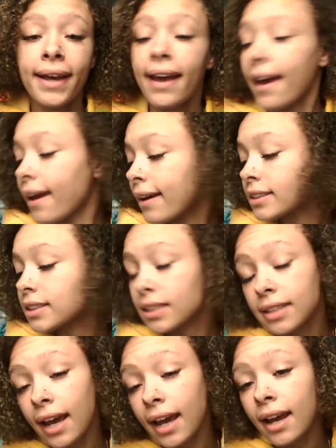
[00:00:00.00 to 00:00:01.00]
and
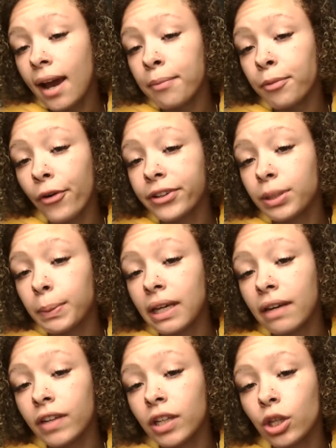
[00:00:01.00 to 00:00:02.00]
today I'm going to be
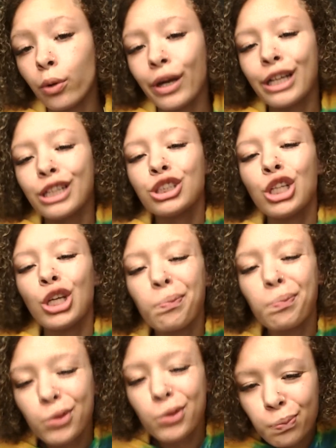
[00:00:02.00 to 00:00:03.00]
giving you
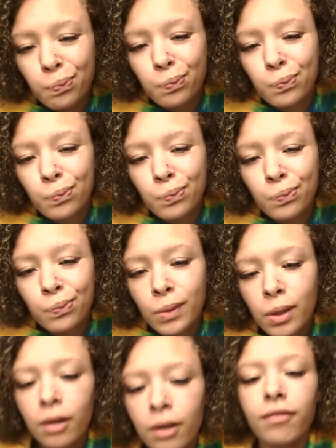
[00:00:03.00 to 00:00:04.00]
tips
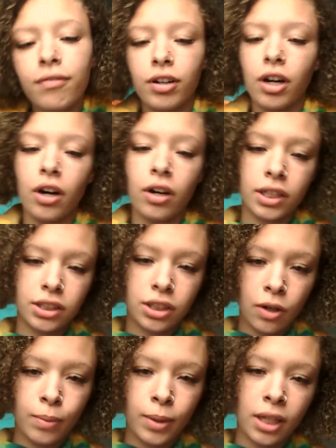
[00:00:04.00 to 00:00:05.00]
for
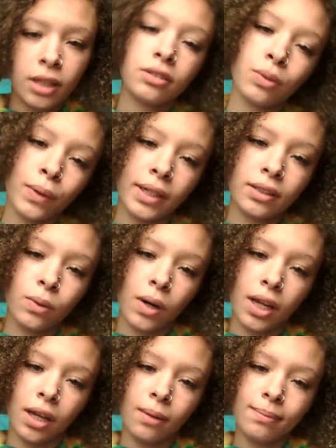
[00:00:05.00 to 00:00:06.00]
Okeechobee 2020.
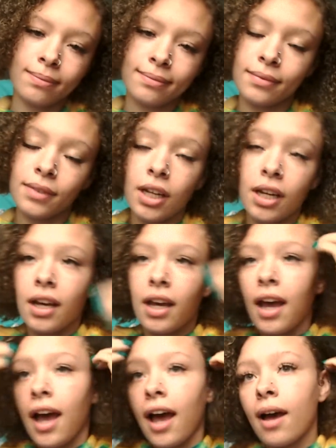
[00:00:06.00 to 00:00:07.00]

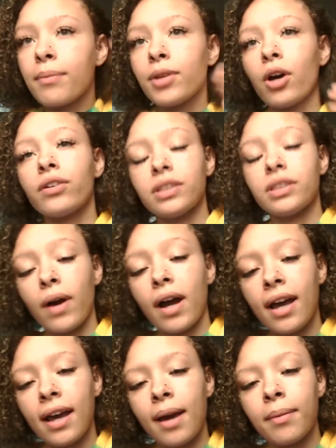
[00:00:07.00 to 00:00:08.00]
The only reason why
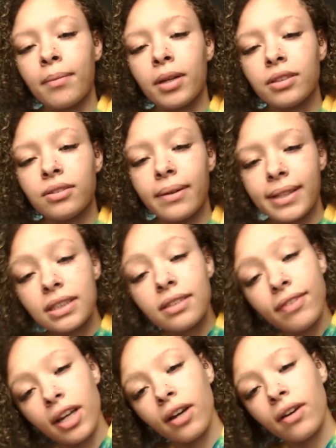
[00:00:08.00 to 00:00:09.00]
I'm doing this
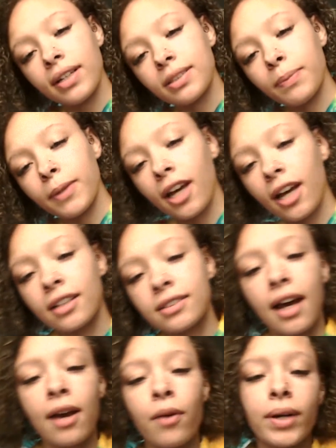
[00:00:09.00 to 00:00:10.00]
video is because
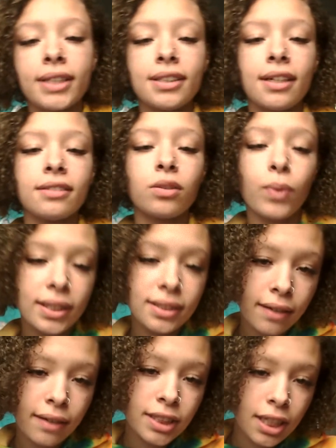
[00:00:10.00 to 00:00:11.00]
I went in
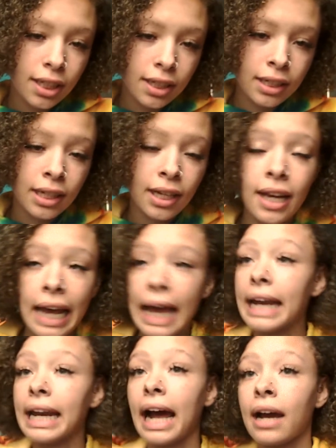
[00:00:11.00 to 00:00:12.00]
2017
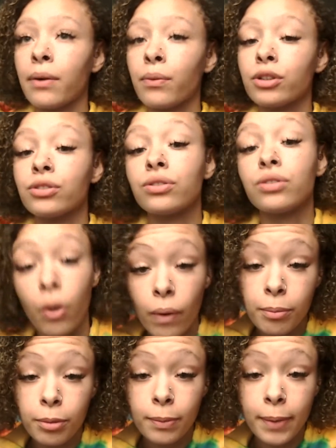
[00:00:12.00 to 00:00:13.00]
and I was so
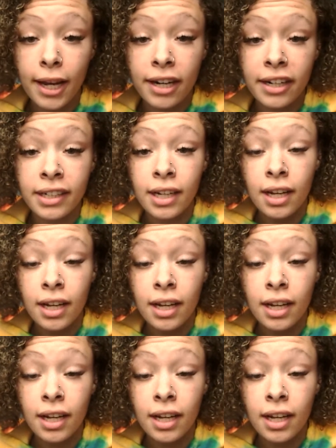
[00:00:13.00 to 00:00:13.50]
unprepared.